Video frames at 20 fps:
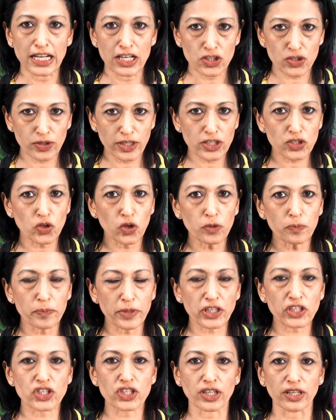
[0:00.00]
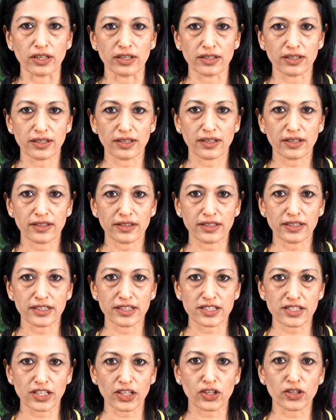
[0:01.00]
So let's all picture
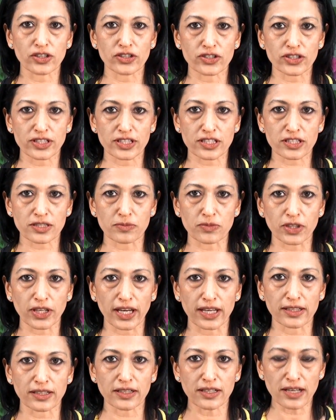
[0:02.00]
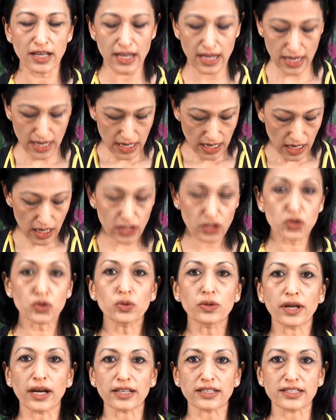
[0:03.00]
the circulatory system together. Our two
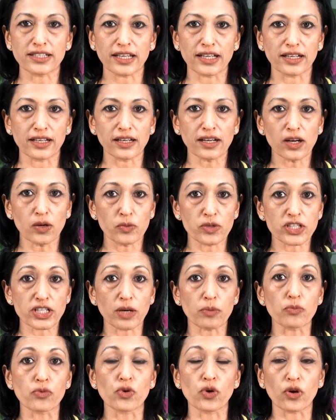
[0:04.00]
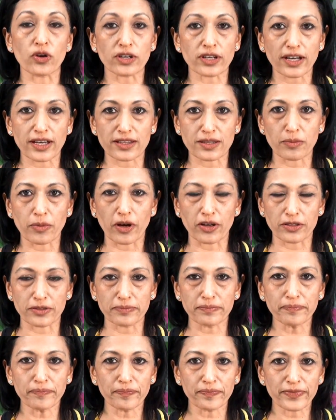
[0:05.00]
lungs here, which are broader at the
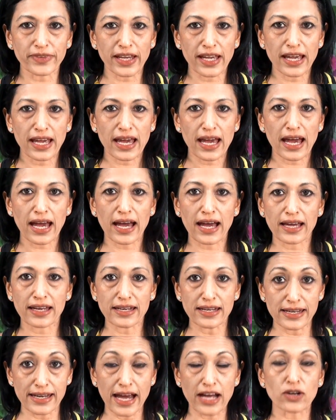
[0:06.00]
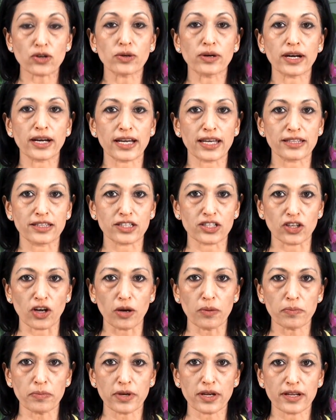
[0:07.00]
bottom and narrower at the
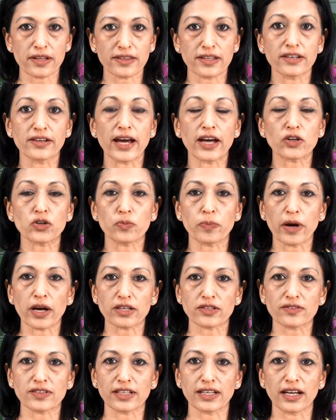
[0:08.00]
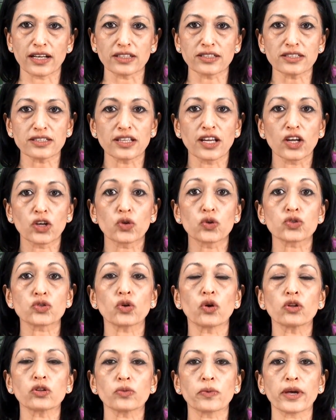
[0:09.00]
top. The narrow part of the lungs goes
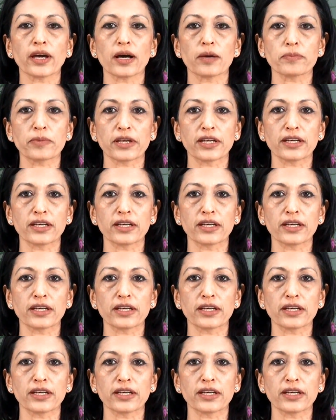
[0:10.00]
all the way up